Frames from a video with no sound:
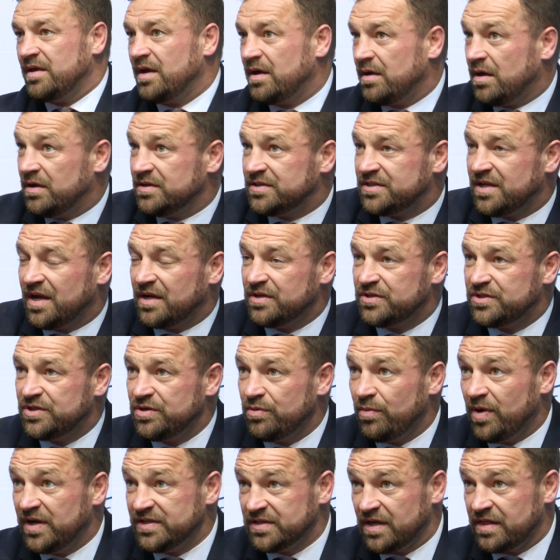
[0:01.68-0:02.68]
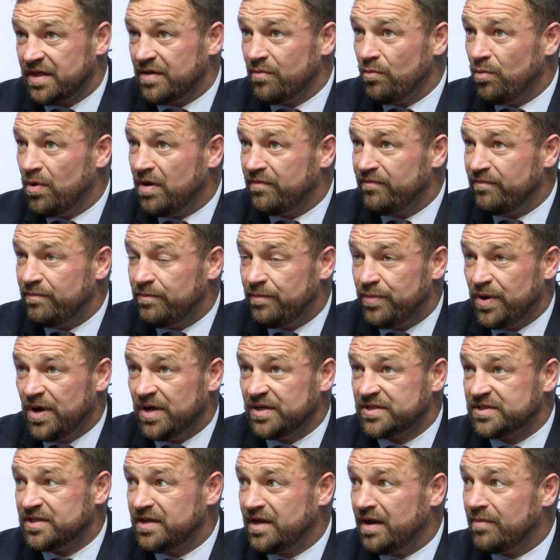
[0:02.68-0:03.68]
I answer that in two ways. I think one,
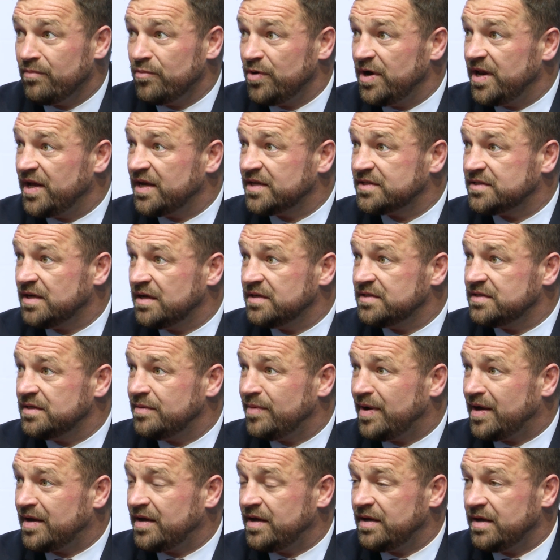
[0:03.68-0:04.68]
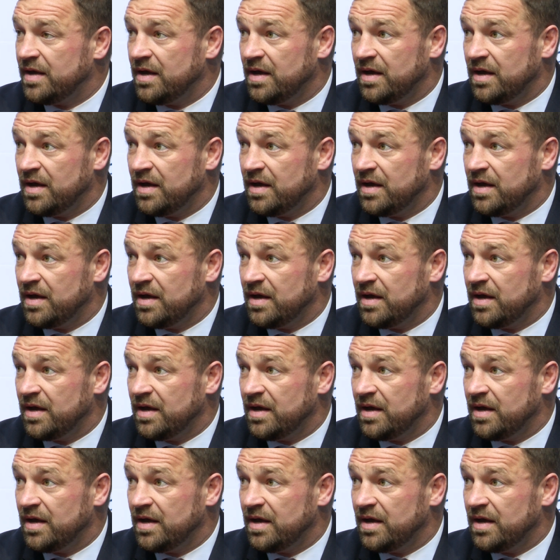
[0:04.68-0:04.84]
personally, I'm really excited about it.